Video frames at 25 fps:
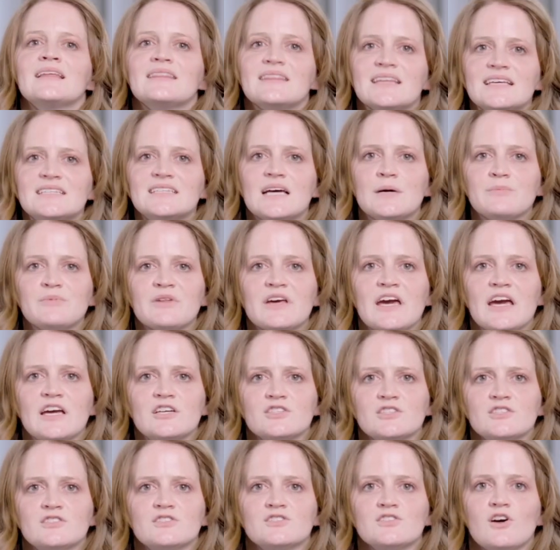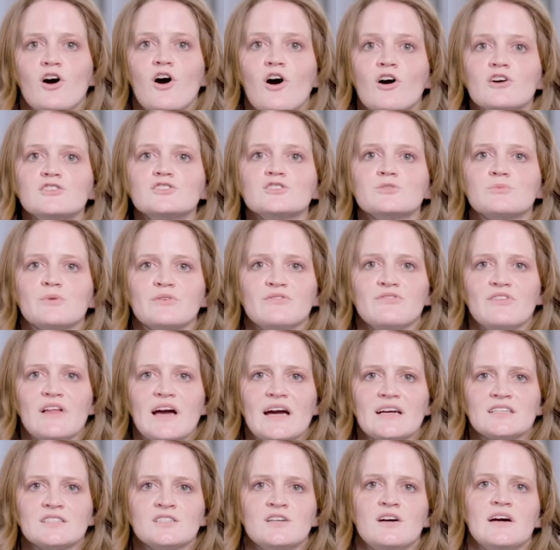These applications also
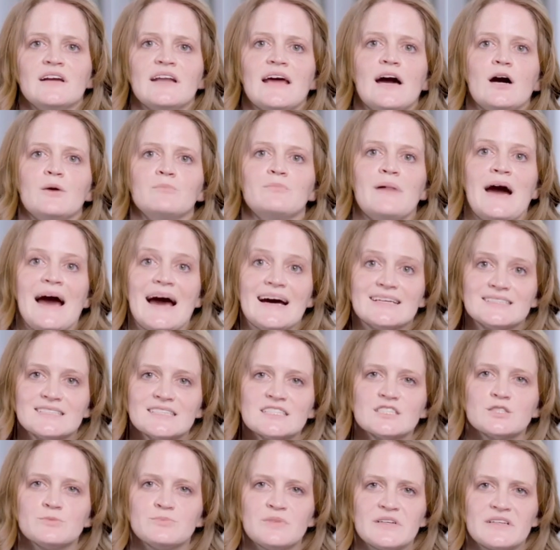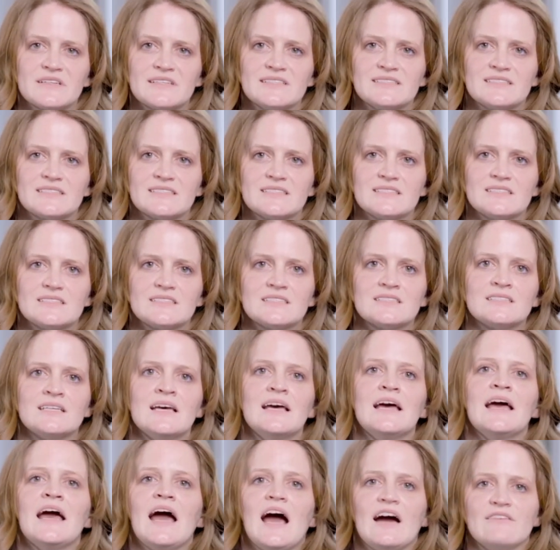reflect on how past experiences
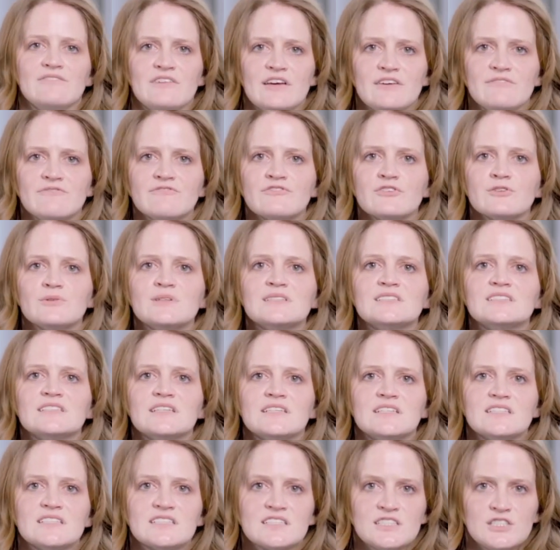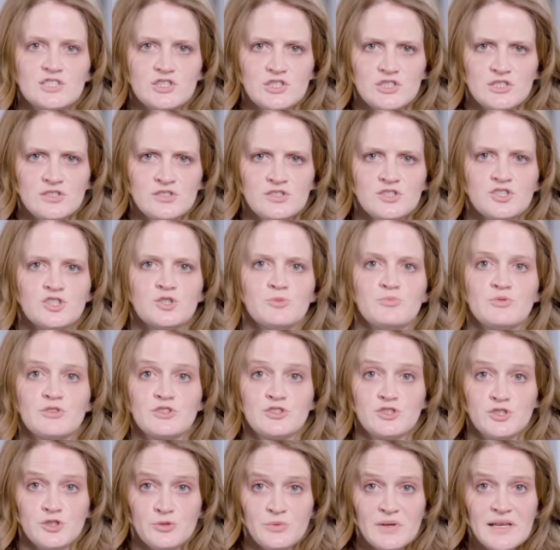have influenced their decision to
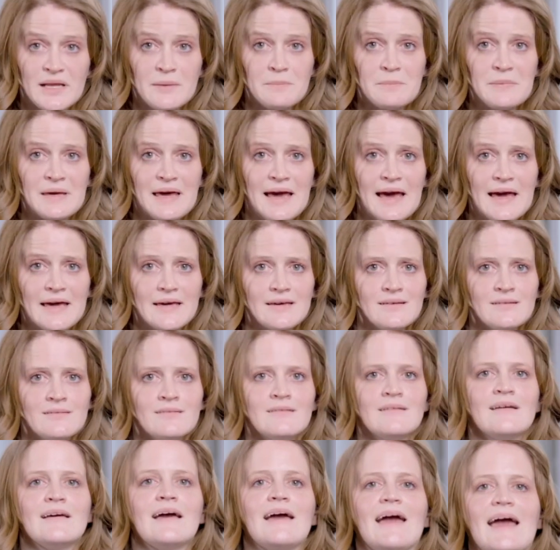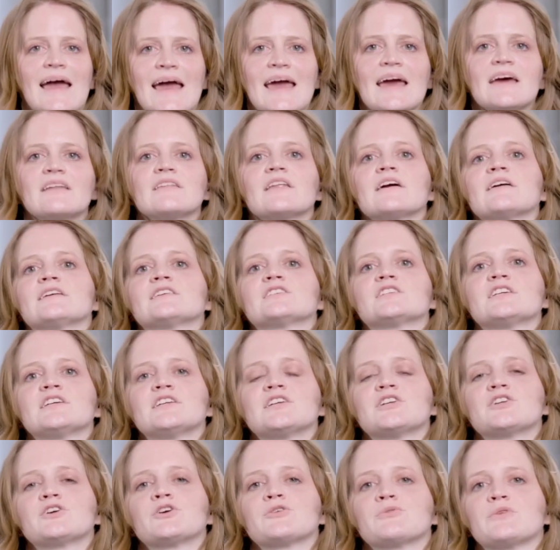pursue an MBA and their
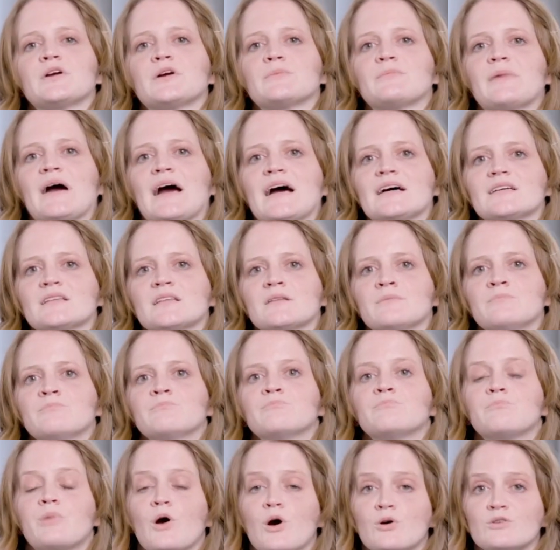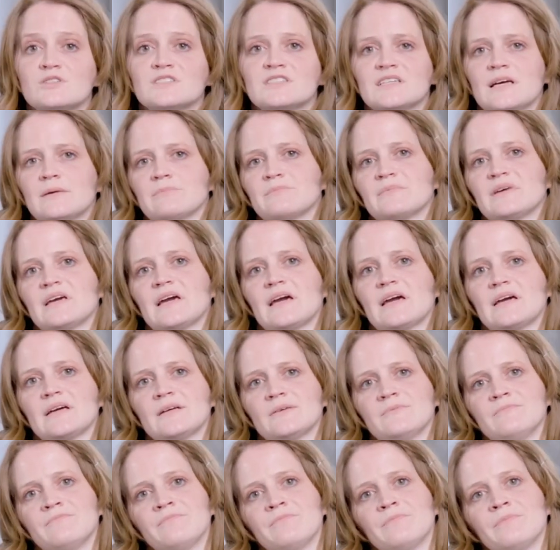intended career path post-MBA.